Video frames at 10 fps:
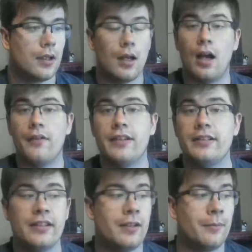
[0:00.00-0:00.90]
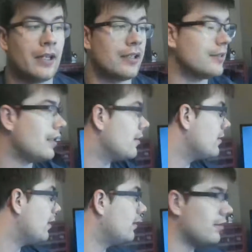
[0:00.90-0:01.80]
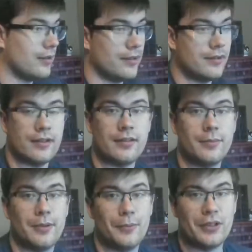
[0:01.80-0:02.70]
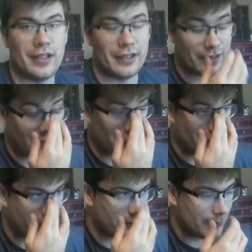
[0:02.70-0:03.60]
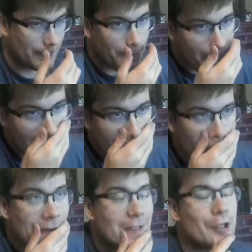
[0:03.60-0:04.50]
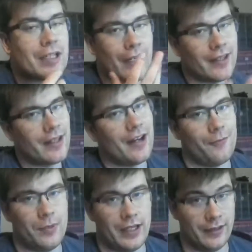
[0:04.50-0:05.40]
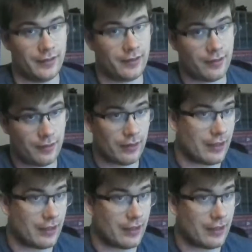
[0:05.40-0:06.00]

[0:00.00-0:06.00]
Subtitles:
Obviously, the biggest downside to this system in particular is you're getting that FPS, the